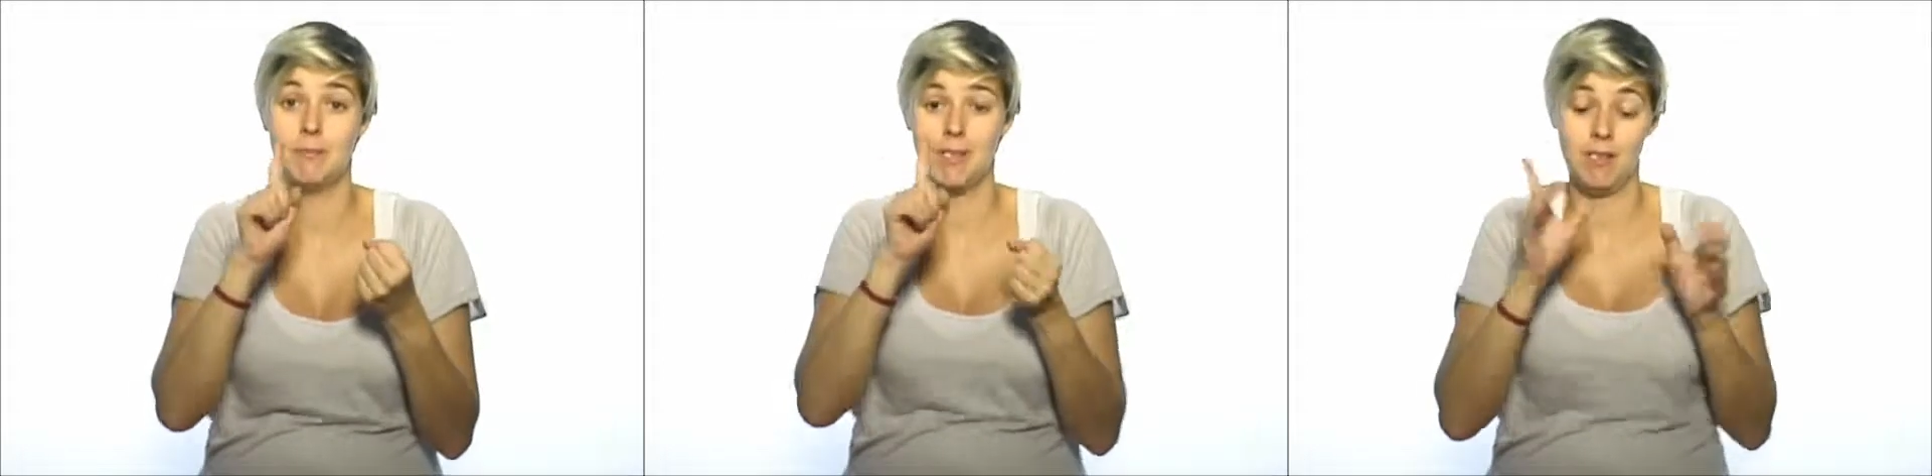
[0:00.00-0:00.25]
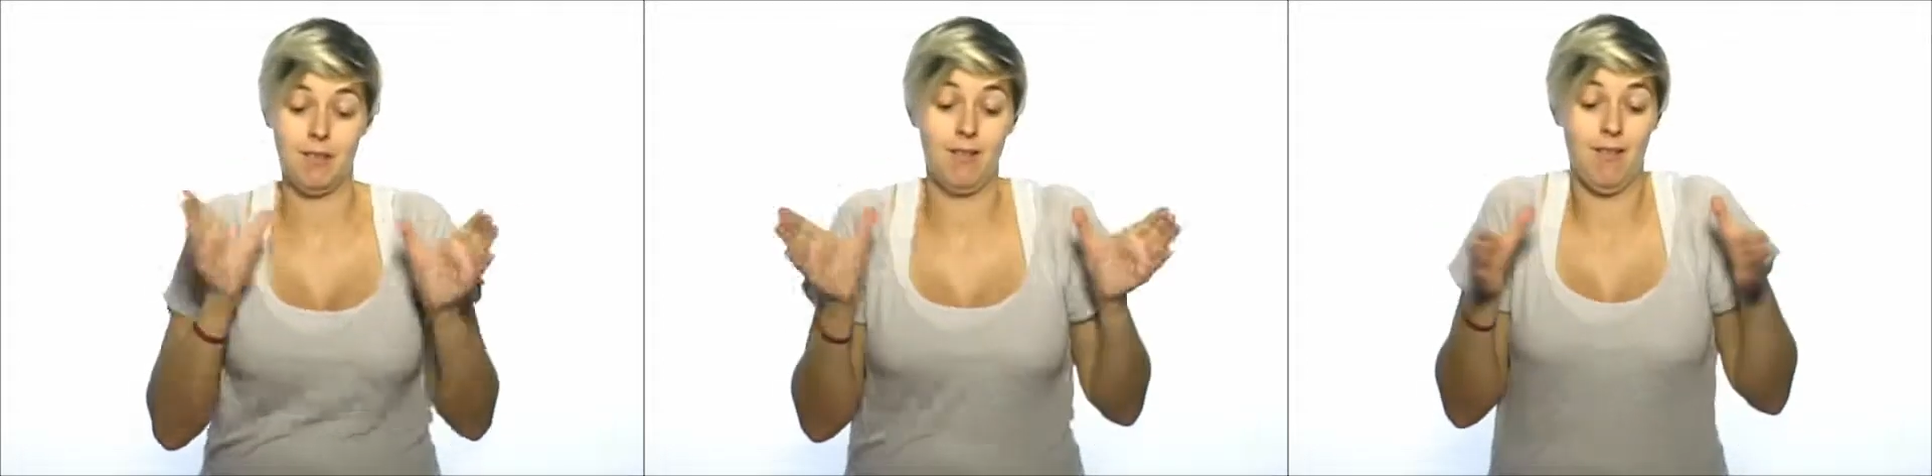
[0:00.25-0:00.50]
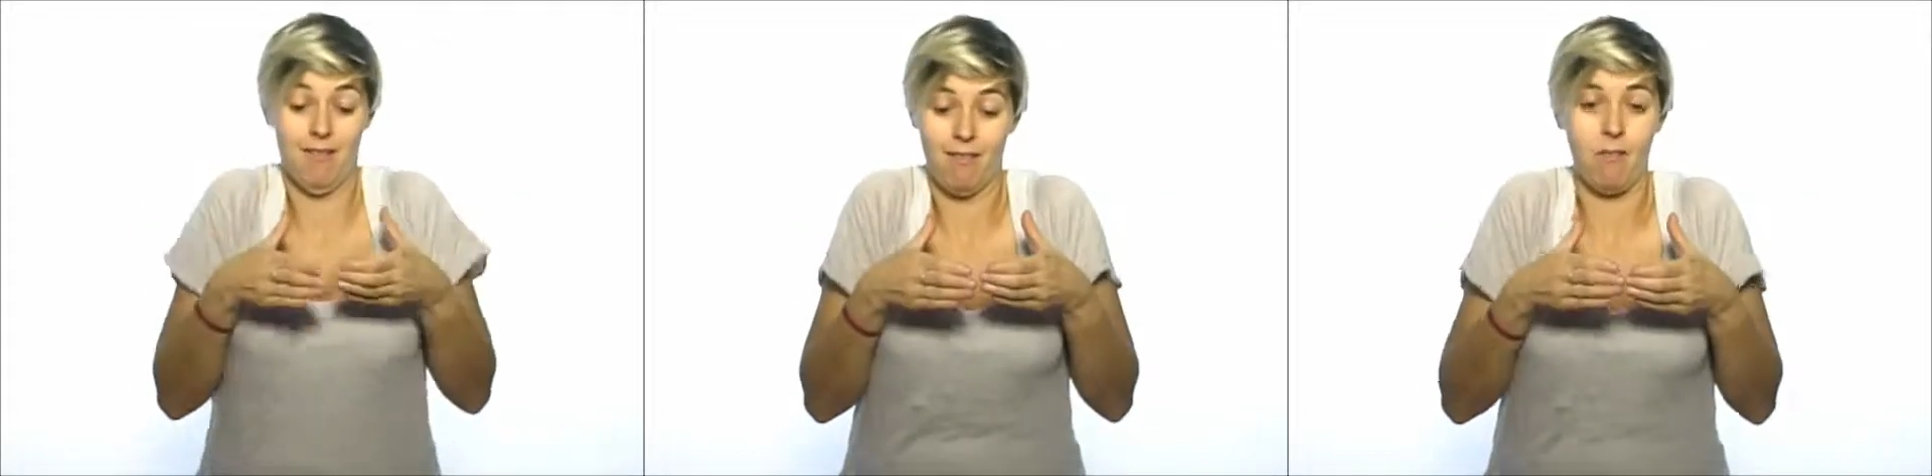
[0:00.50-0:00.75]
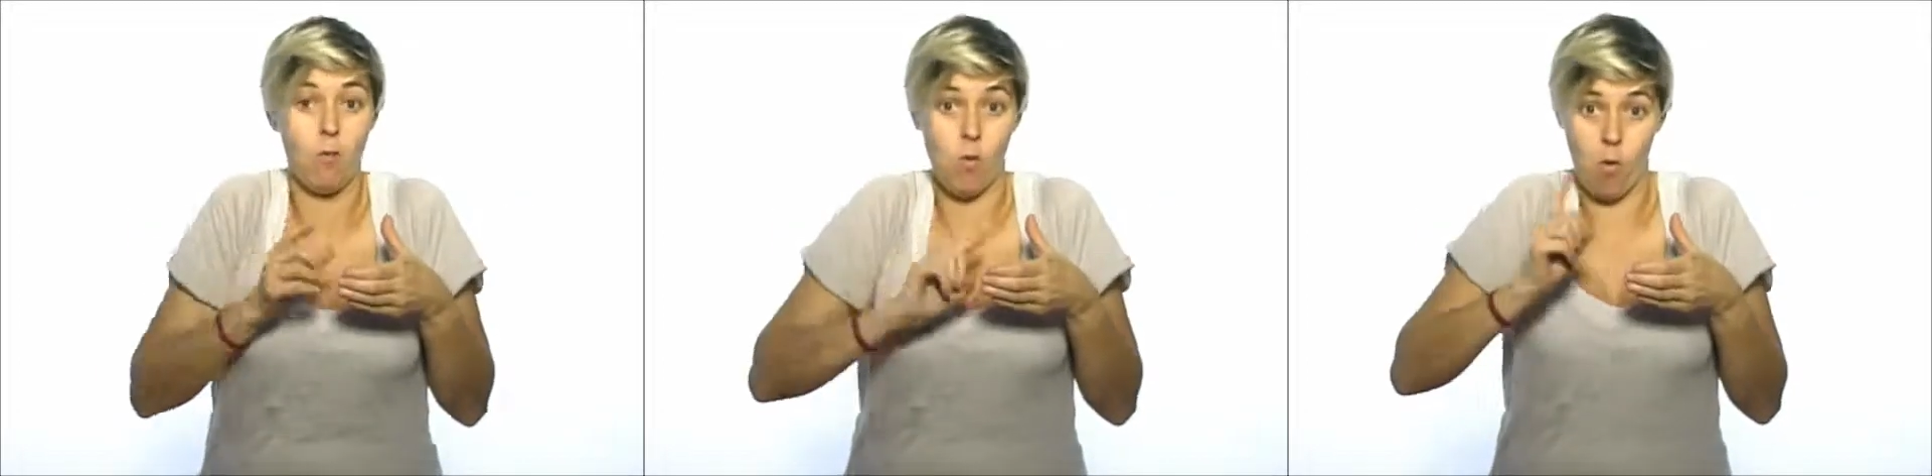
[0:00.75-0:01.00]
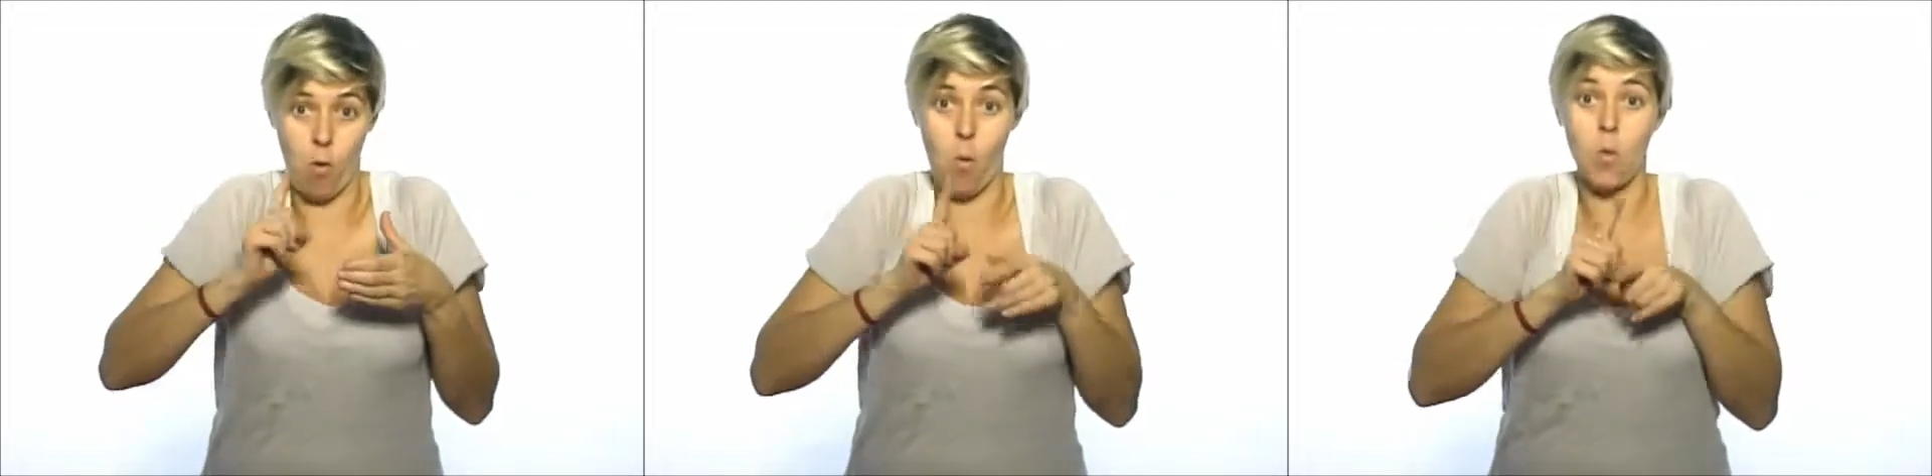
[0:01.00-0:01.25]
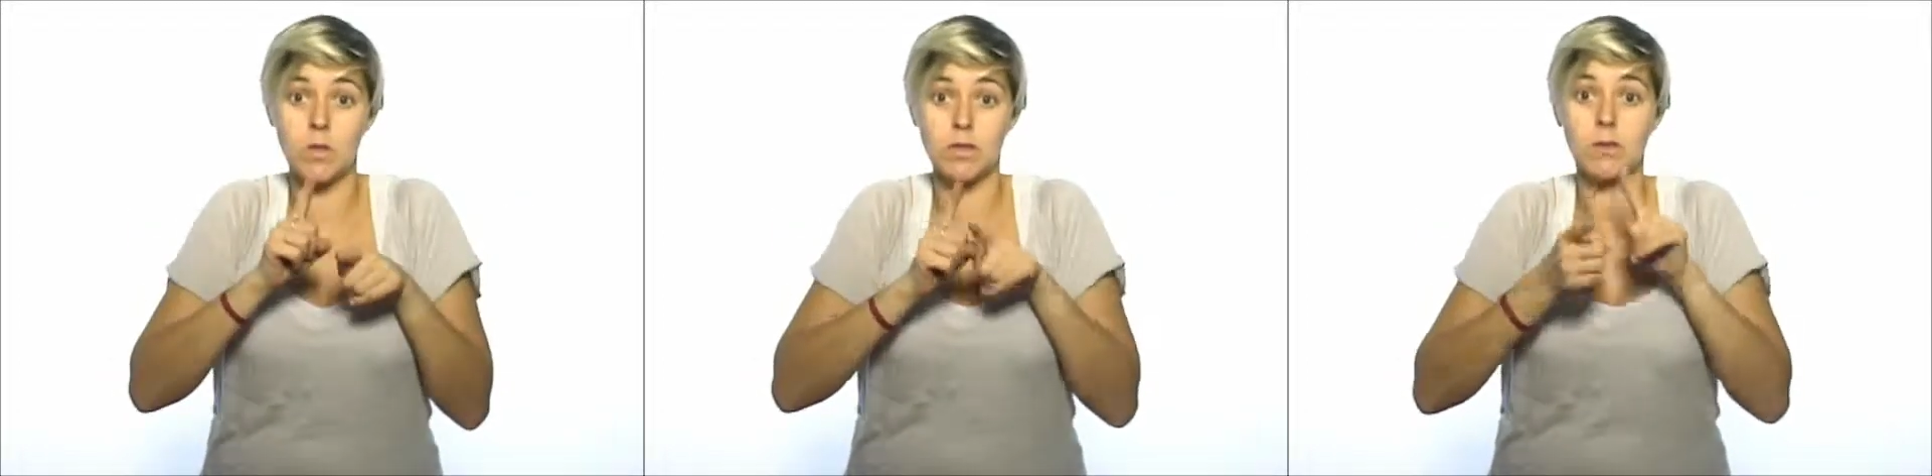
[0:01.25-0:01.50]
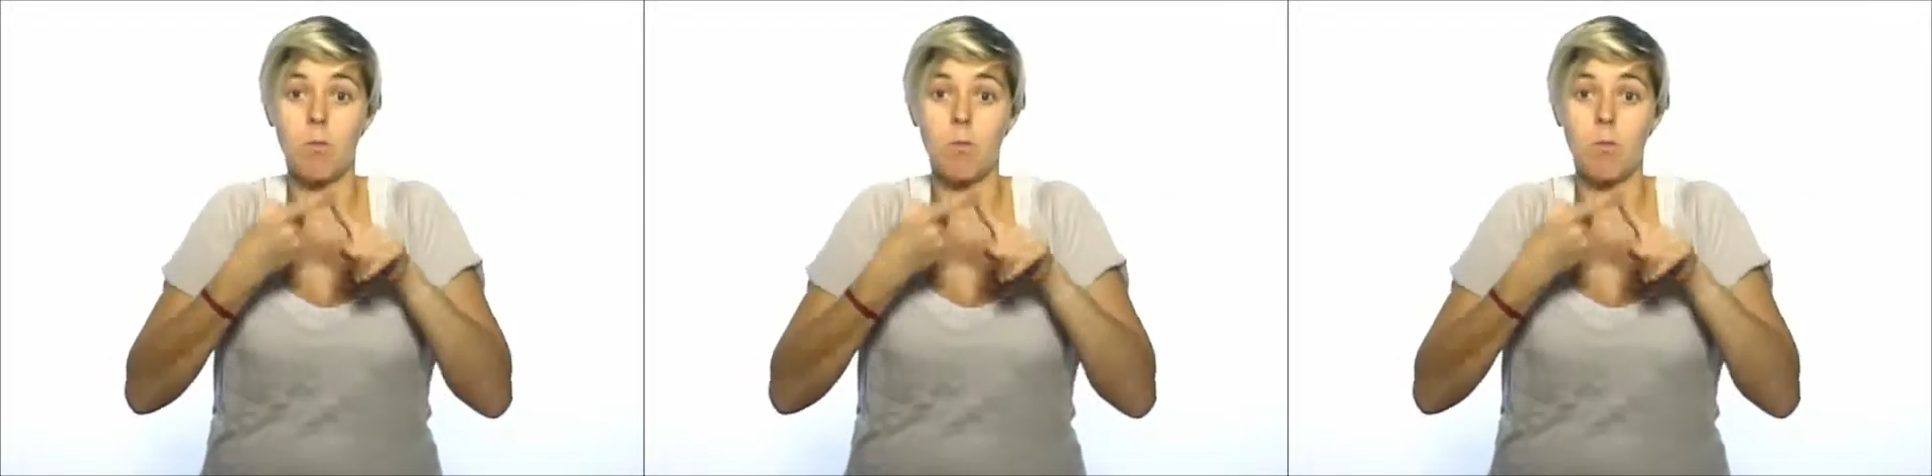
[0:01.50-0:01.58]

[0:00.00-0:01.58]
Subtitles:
We open the discussions